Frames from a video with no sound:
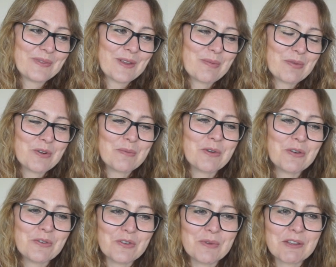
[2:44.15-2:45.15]
brought him
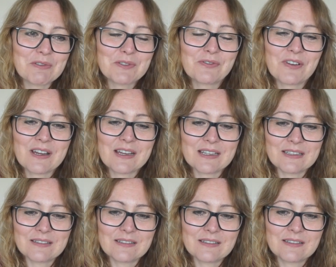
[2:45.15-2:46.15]
home and he was
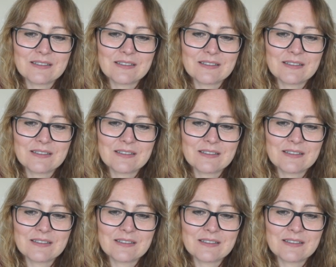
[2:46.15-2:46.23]
fine.